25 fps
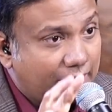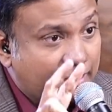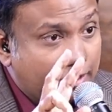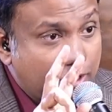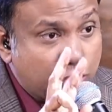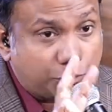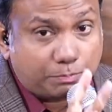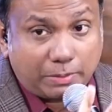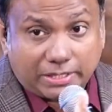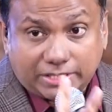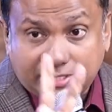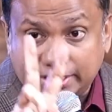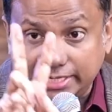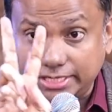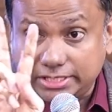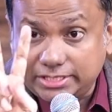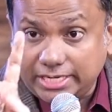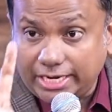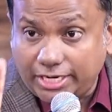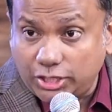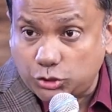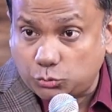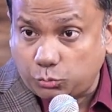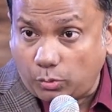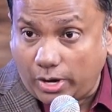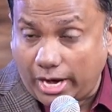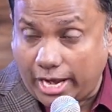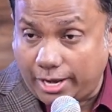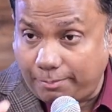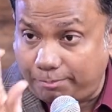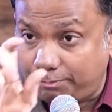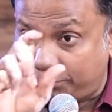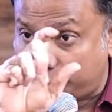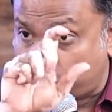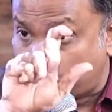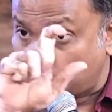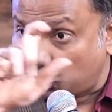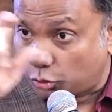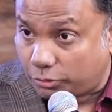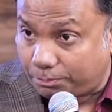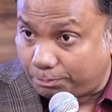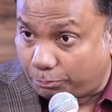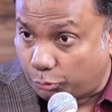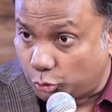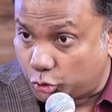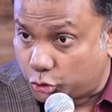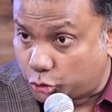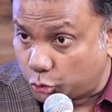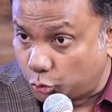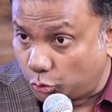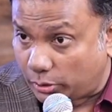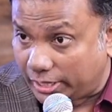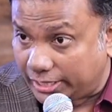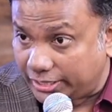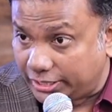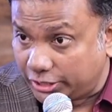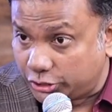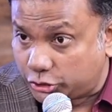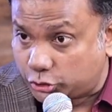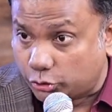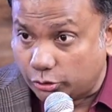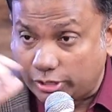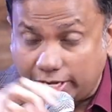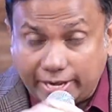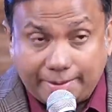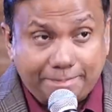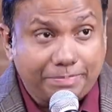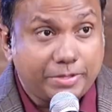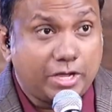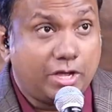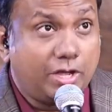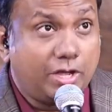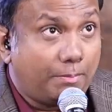This message, that is why I put two headings today.